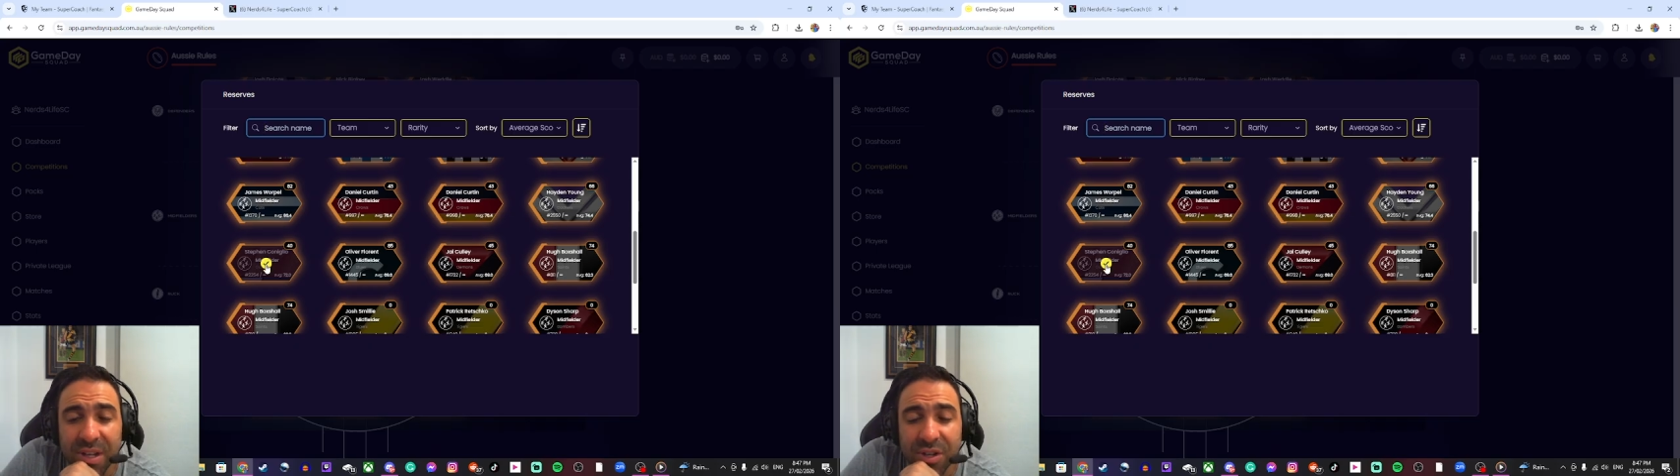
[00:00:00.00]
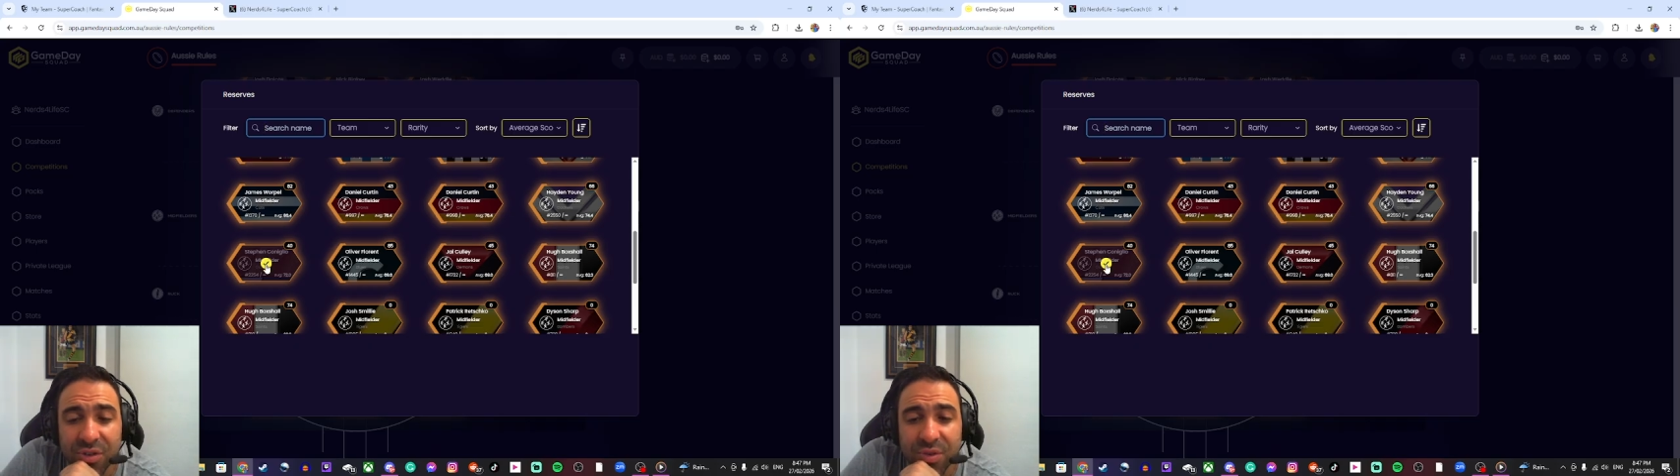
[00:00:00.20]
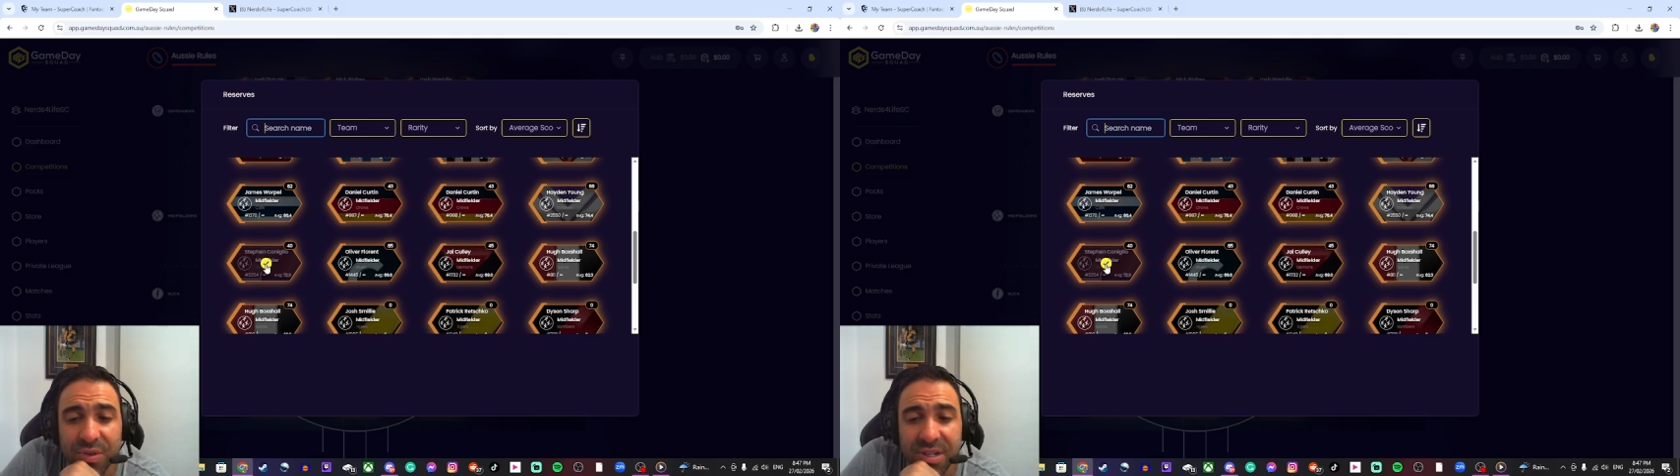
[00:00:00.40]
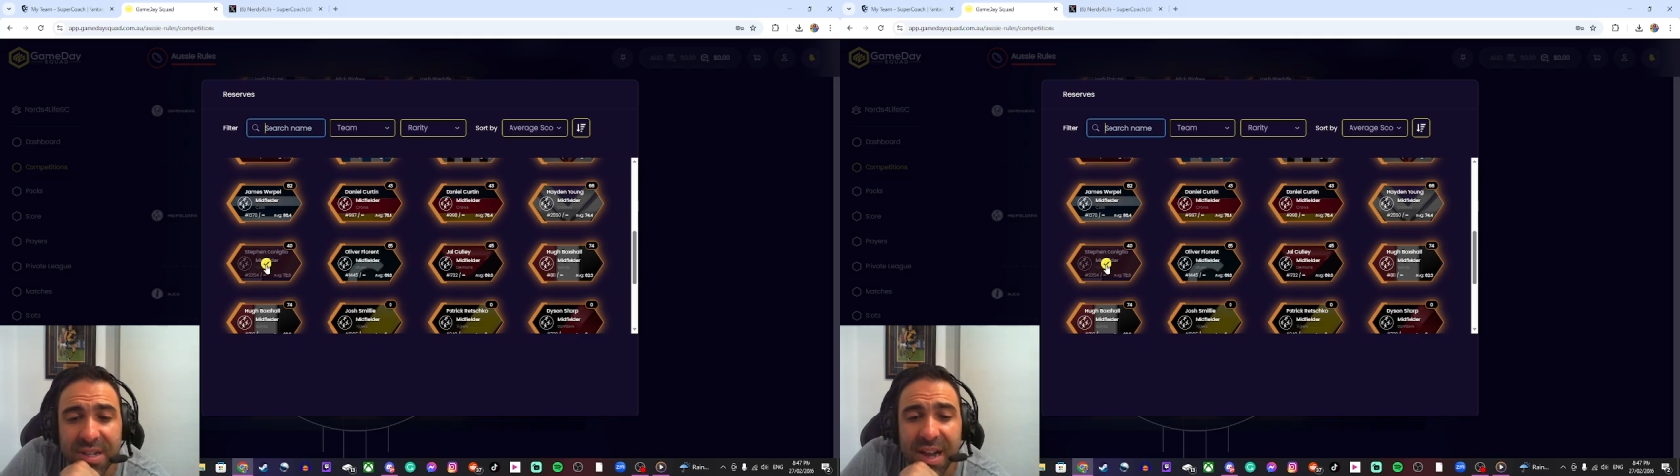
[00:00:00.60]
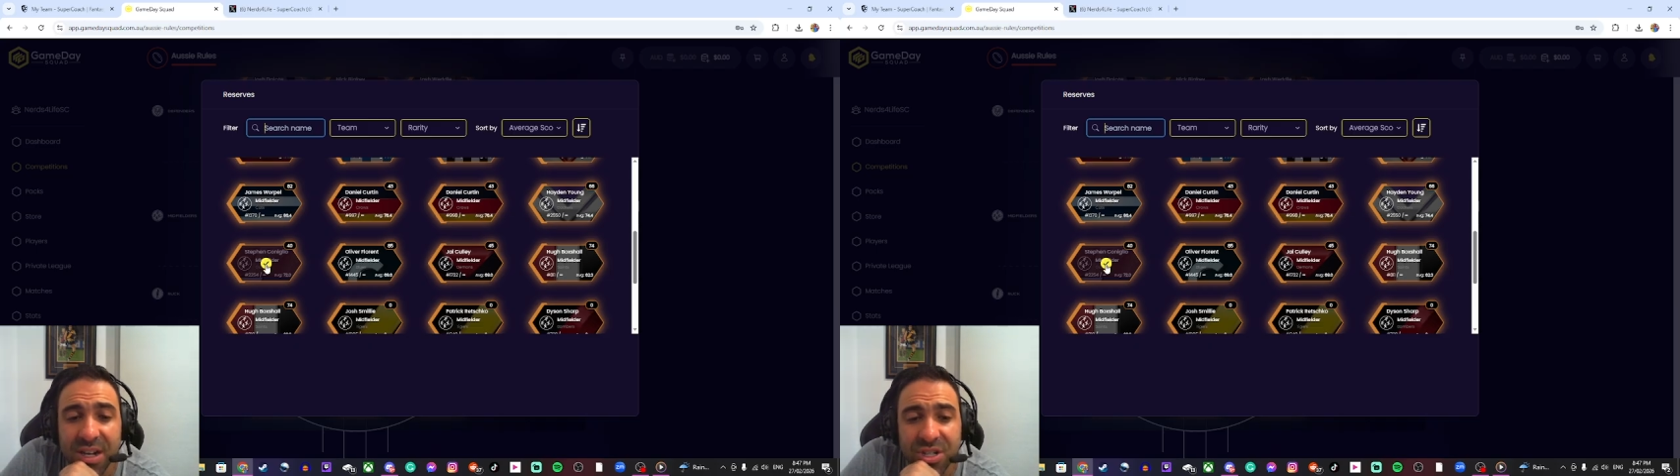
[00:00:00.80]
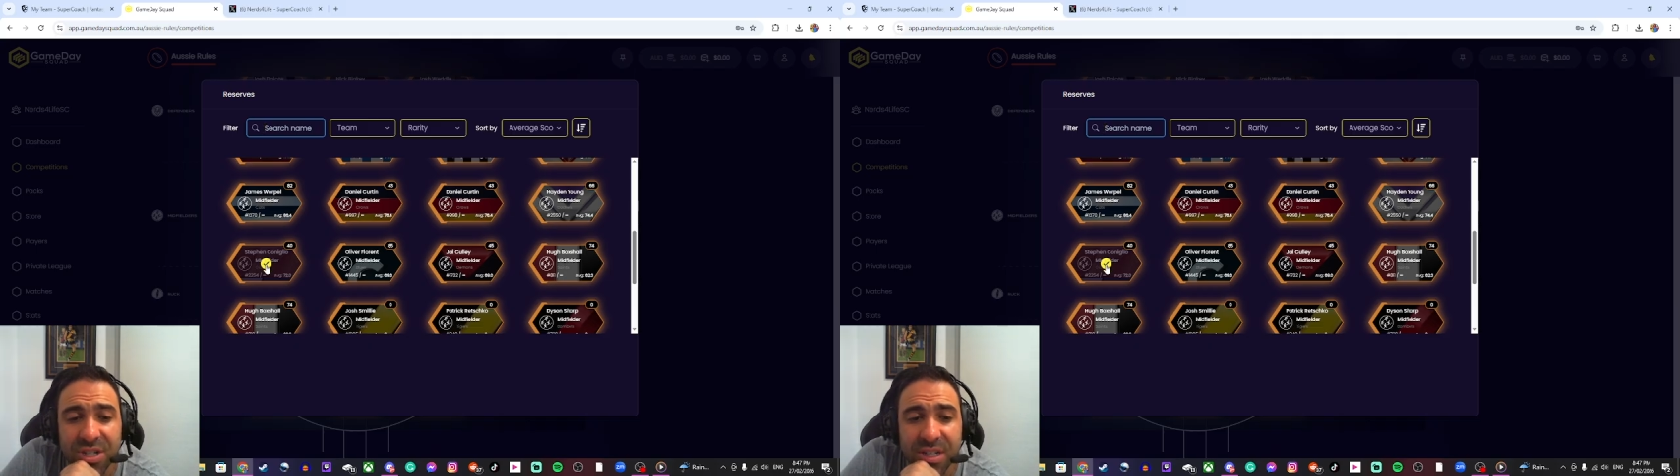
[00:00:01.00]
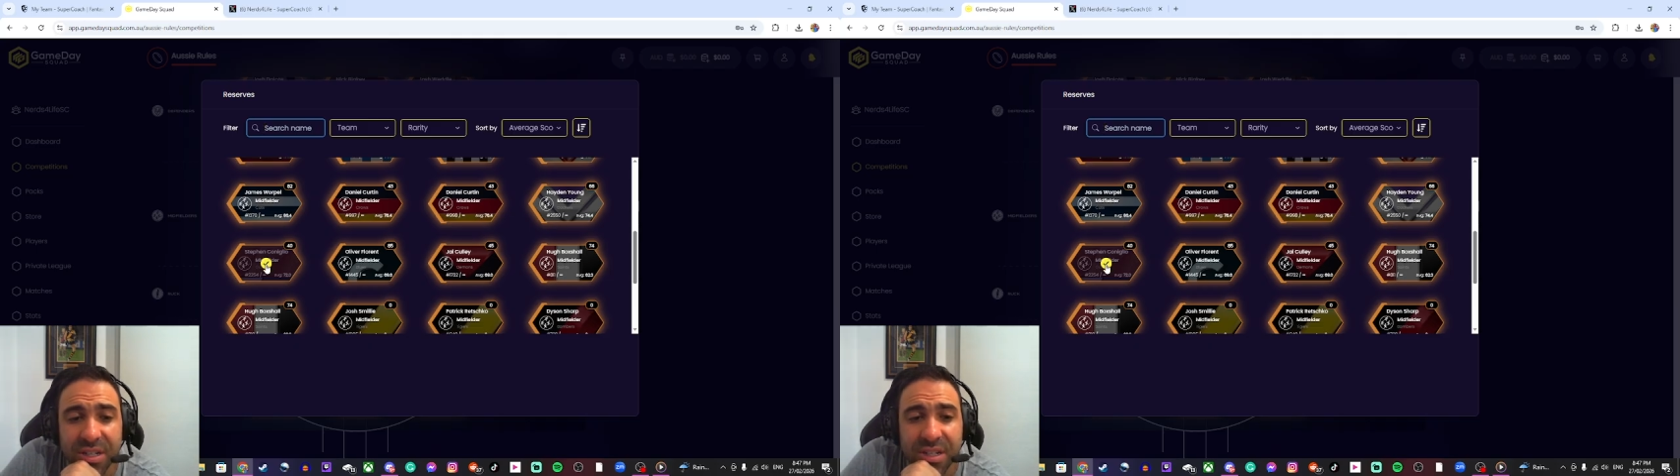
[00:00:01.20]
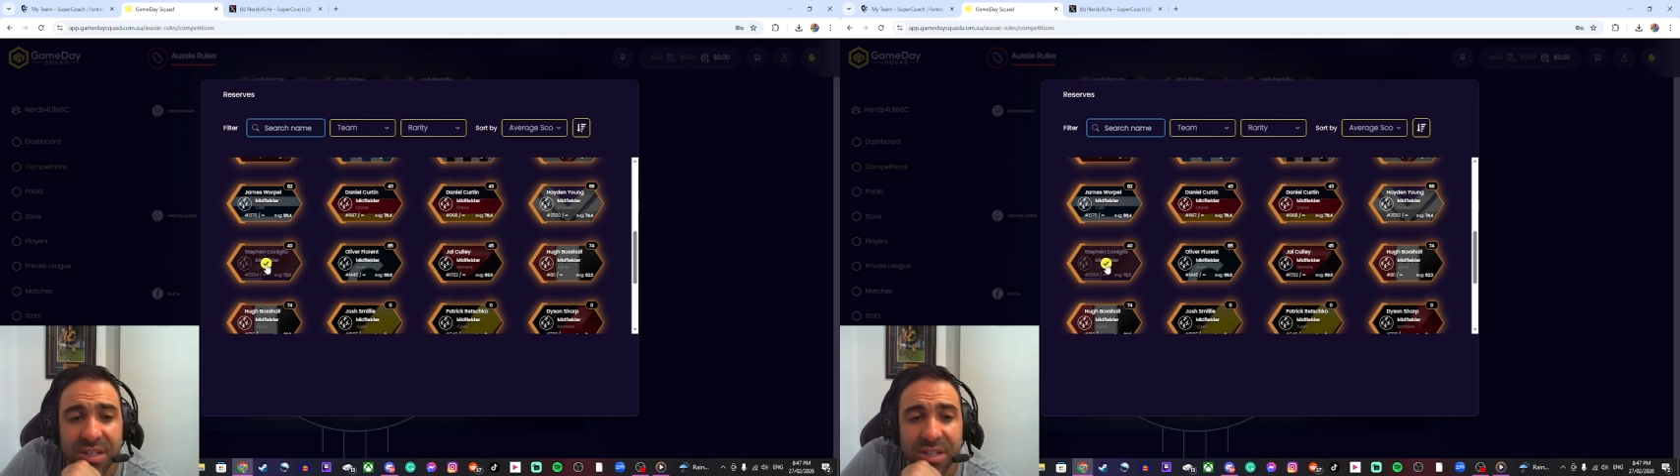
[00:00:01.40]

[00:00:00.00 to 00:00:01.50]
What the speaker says: injuries, actually,